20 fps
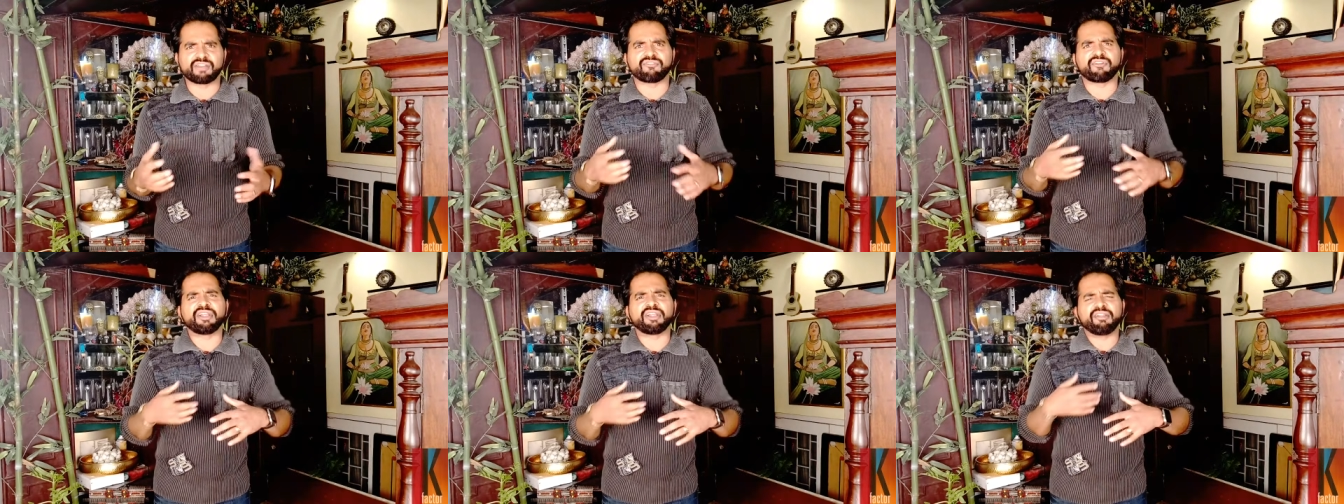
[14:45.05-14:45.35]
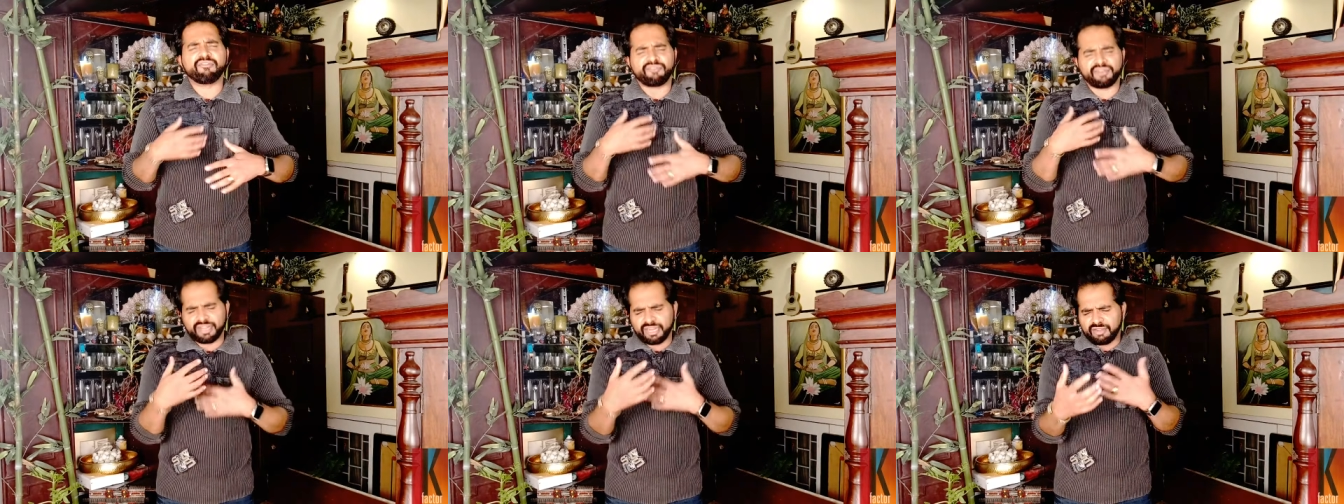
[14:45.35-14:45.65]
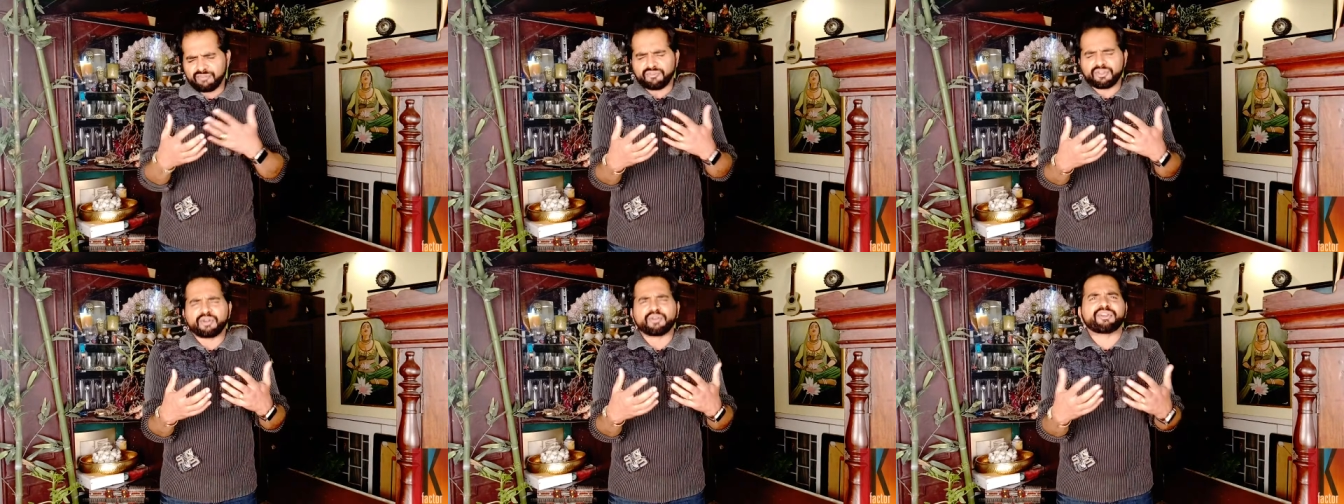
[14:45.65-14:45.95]
I find it very
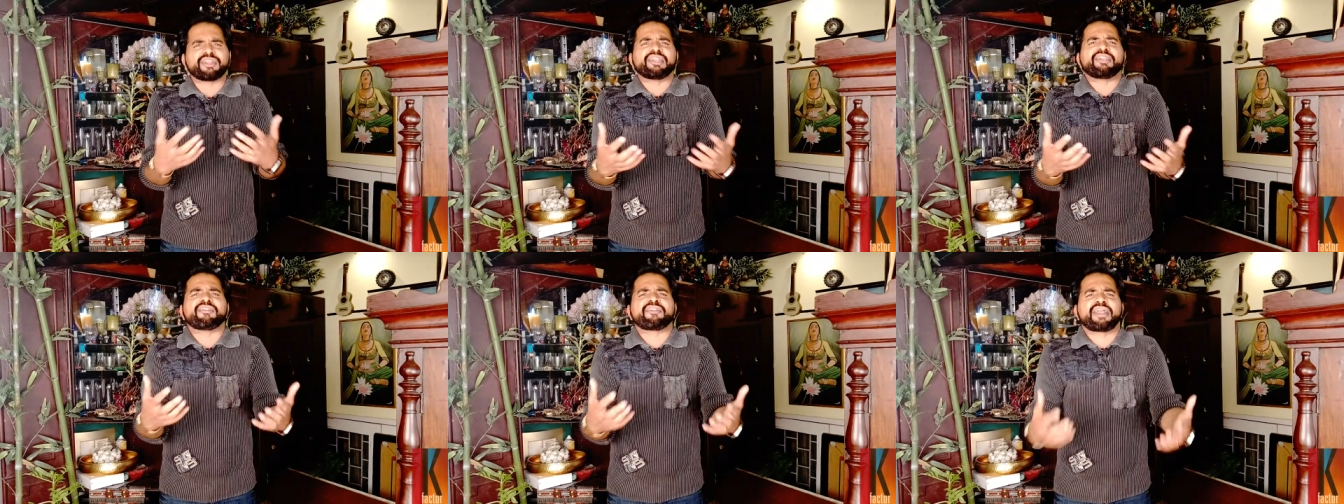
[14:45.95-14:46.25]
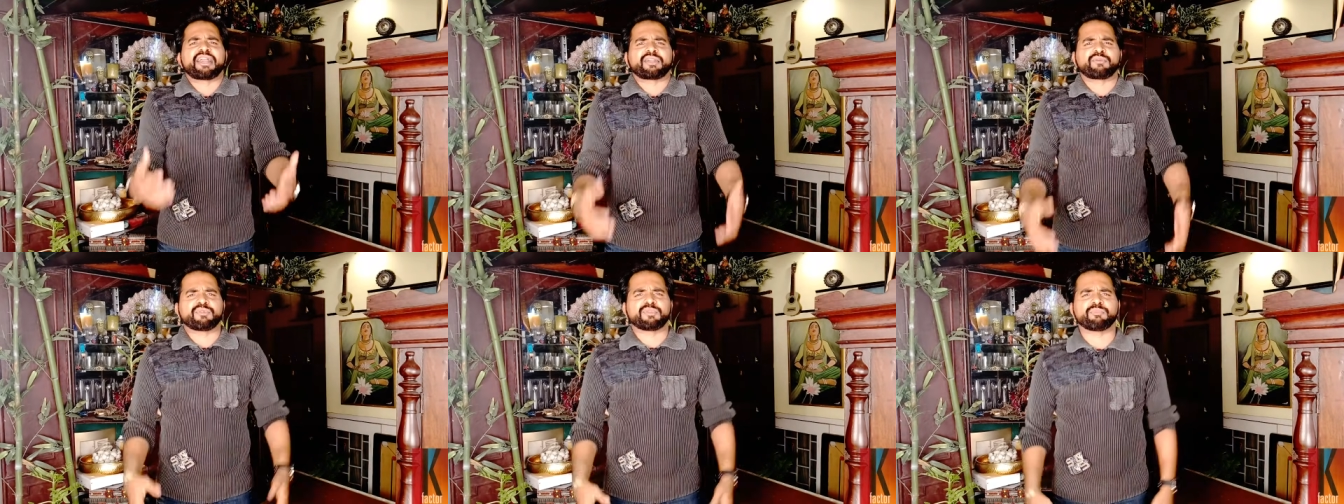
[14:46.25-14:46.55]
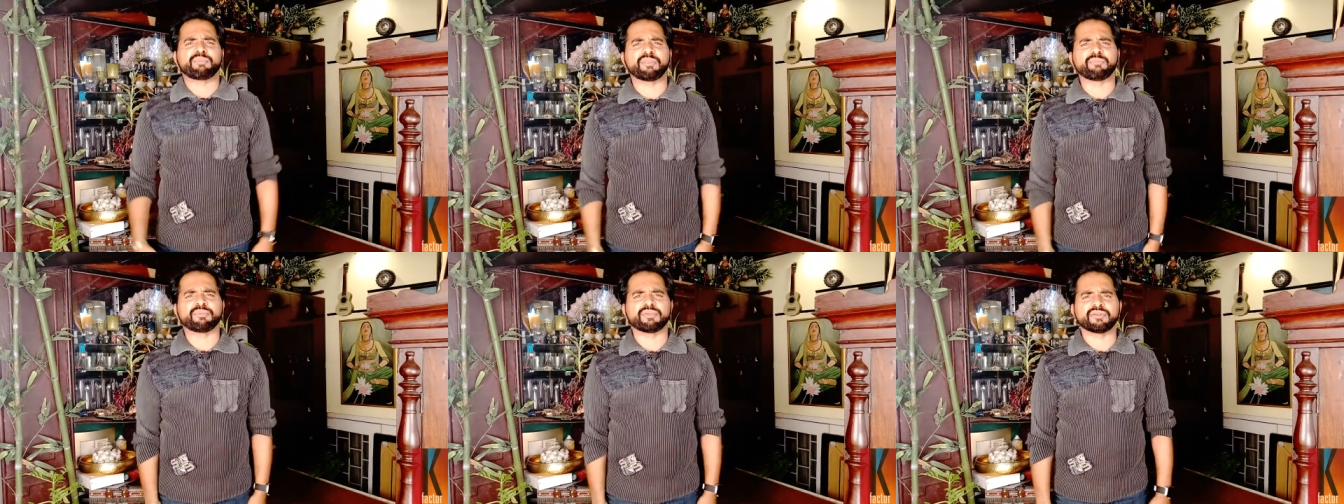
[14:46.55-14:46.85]
difficult to interact with
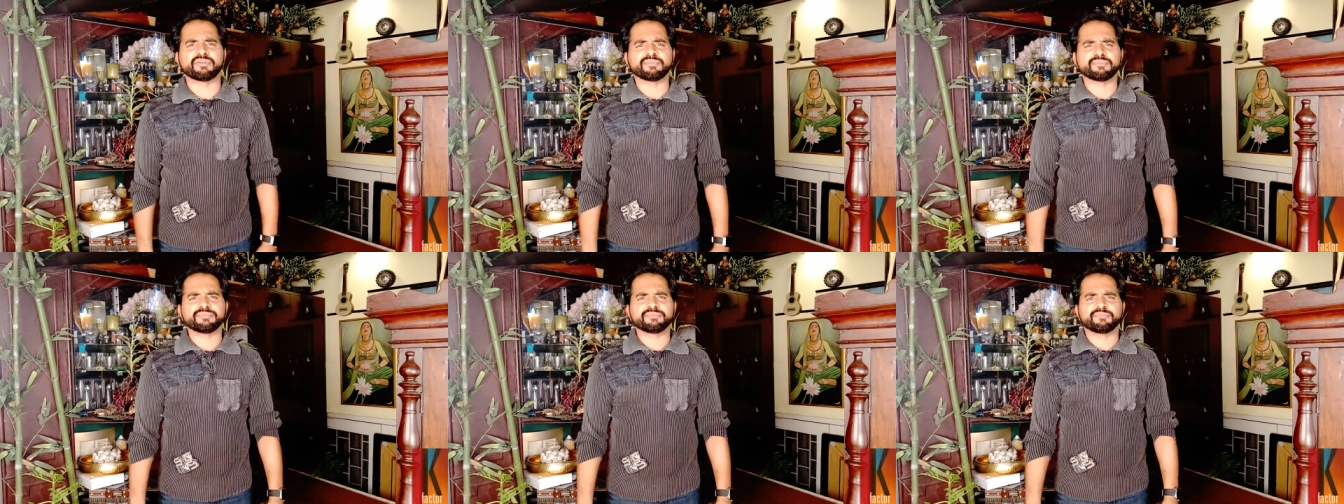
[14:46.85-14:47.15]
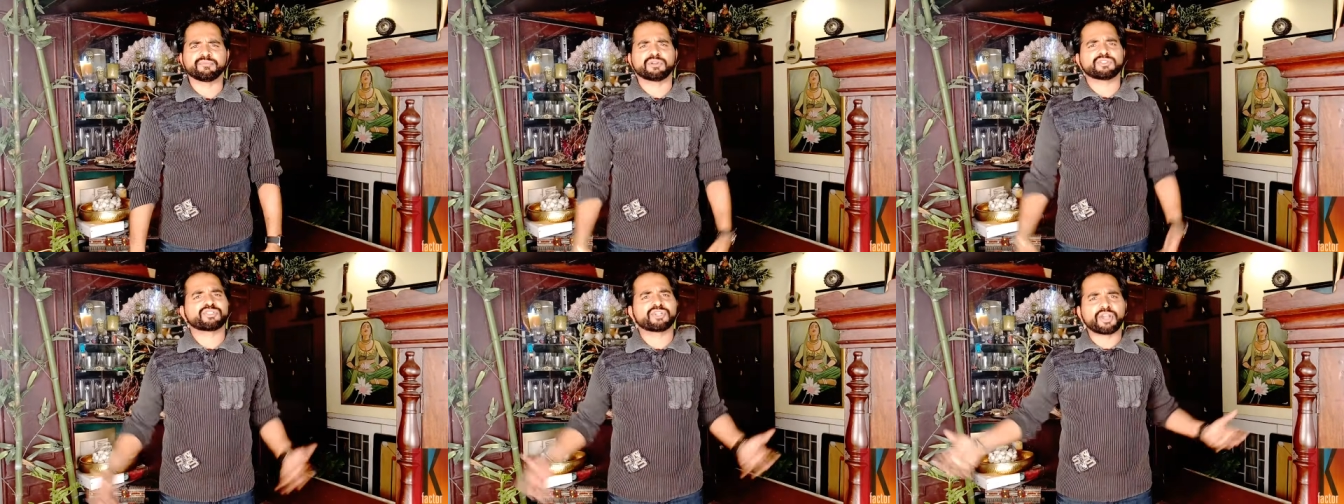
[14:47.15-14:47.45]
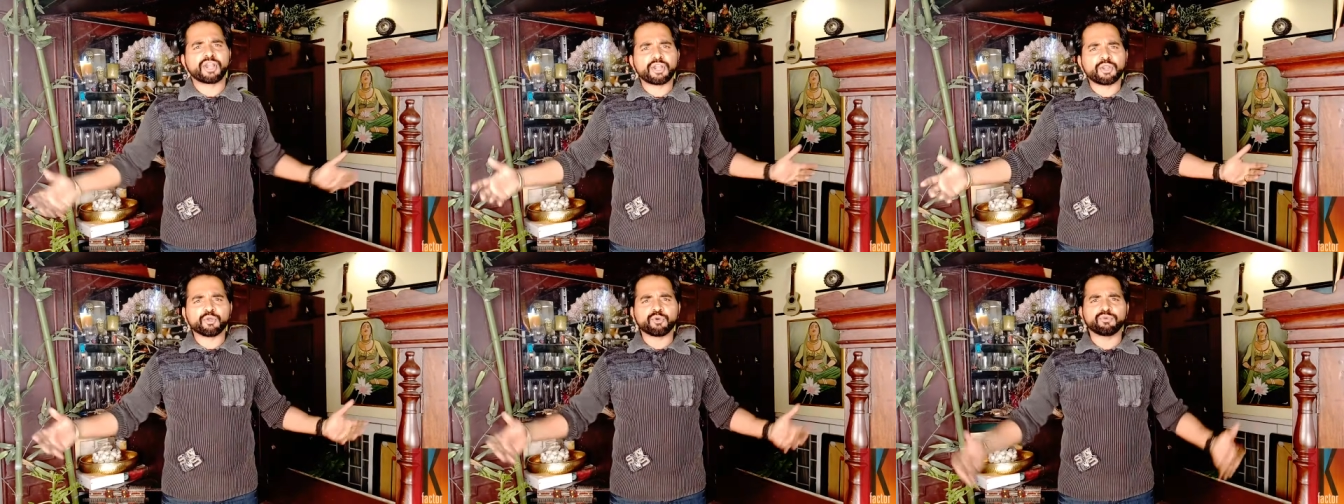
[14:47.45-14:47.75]
people. What
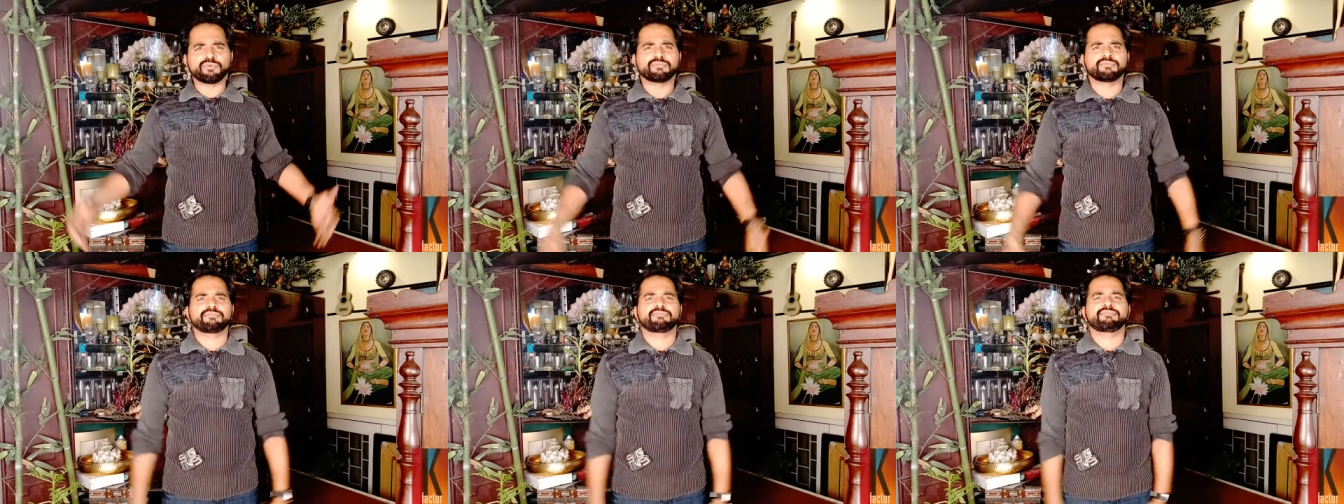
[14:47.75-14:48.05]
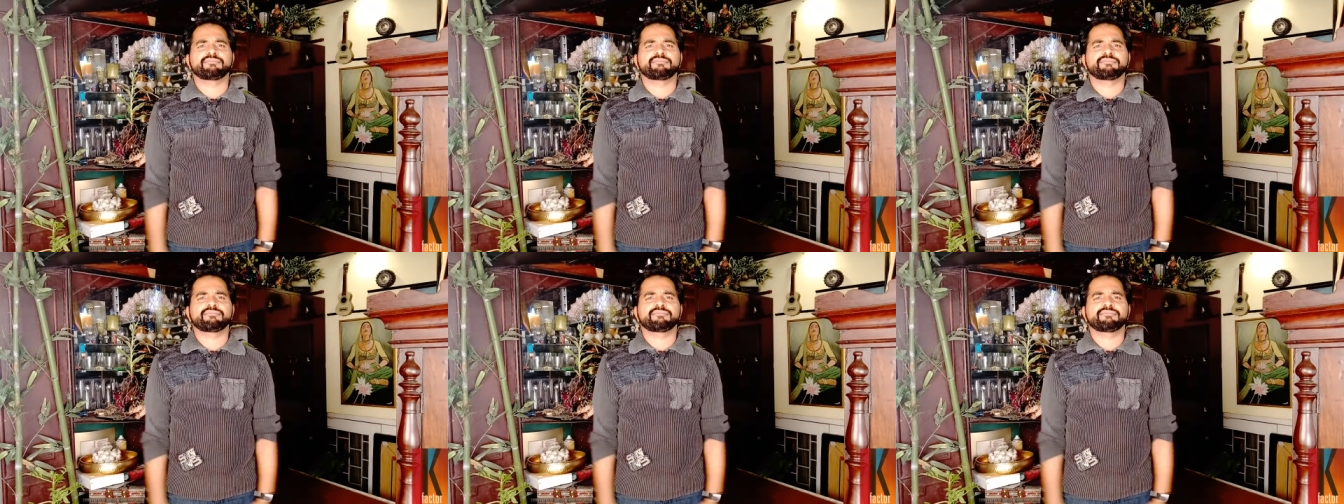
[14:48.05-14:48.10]
should I do?